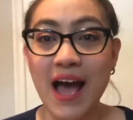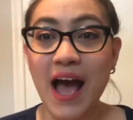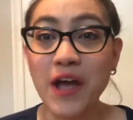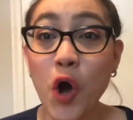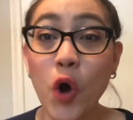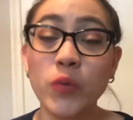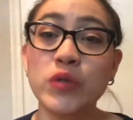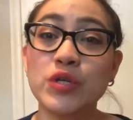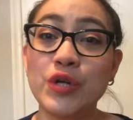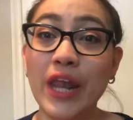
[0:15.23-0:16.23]
I hope
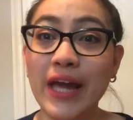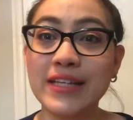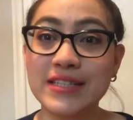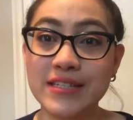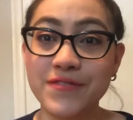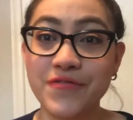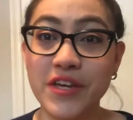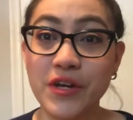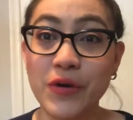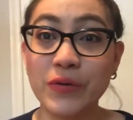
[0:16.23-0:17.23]
that you like this
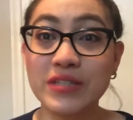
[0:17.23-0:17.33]
video.